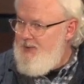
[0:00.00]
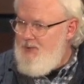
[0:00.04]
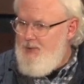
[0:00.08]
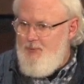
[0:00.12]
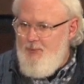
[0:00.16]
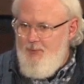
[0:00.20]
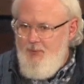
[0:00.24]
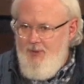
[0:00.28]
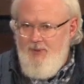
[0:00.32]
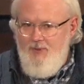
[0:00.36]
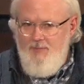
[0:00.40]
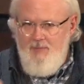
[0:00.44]
you're
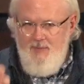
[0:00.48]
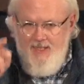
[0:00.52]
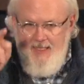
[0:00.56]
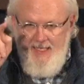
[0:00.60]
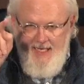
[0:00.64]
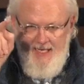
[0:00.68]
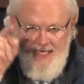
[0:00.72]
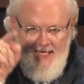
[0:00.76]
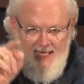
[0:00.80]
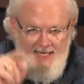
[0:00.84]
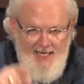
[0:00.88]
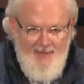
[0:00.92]
with
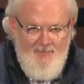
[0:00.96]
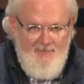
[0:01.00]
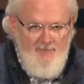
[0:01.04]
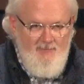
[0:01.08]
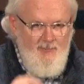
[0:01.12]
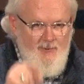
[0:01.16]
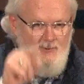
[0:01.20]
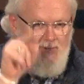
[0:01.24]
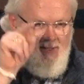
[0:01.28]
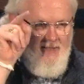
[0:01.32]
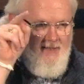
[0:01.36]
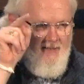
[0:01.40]
me
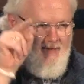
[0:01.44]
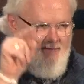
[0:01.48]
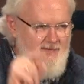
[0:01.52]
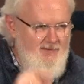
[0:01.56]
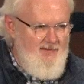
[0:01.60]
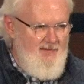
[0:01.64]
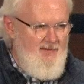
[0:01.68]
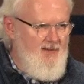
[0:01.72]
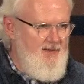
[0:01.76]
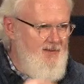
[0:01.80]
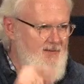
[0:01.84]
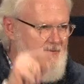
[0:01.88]
every
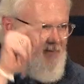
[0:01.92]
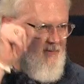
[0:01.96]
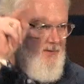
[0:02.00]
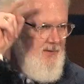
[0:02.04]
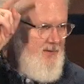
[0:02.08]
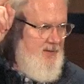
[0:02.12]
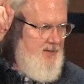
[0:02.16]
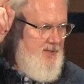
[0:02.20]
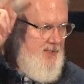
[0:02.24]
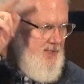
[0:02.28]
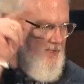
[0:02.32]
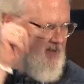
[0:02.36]
single
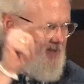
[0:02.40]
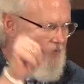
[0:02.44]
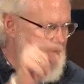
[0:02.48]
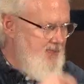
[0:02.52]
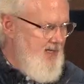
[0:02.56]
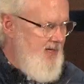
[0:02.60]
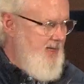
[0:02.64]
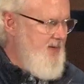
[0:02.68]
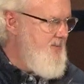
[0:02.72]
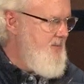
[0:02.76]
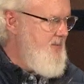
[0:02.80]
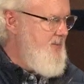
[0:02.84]

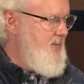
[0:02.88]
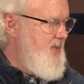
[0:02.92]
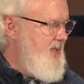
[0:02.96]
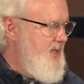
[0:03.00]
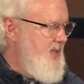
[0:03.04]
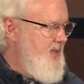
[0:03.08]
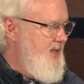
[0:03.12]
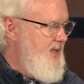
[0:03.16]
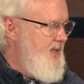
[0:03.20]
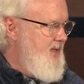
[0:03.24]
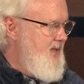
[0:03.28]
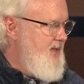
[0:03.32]
step.
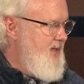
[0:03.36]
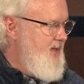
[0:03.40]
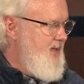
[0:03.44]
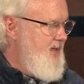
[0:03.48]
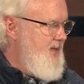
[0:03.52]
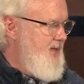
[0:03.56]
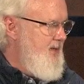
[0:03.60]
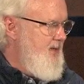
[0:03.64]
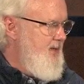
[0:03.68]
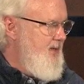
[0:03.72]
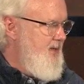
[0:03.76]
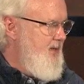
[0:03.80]

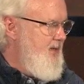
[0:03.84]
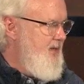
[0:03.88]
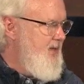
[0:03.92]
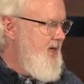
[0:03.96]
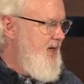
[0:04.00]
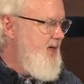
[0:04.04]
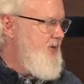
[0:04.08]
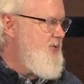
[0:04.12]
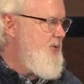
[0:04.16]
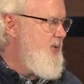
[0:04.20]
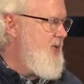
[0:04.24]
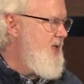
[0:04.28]

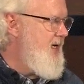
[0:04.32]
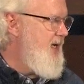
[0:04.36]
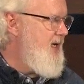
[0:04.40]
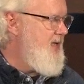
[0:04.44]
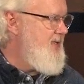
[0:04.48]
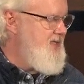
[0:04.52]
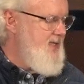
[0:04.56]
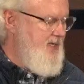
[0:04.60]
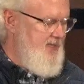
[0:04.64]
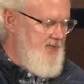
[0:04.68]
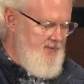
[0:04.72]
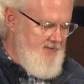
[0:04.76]
That's what
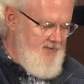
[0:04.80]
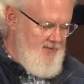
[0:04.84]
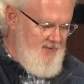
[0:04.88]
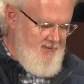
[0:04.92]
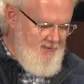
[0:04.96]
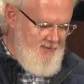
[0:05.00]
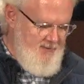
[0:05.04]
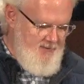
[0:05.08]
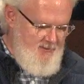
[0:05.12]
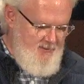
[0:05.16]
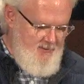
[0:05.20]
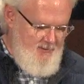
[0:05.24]
God's asking
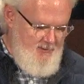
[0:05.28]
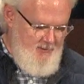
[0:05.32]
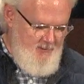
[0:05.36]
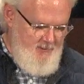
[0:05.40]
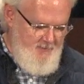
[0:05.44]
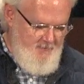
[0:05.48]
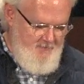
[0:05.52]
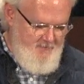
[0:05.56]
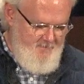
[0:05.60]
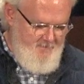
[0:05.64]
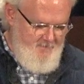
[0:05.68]
us to do.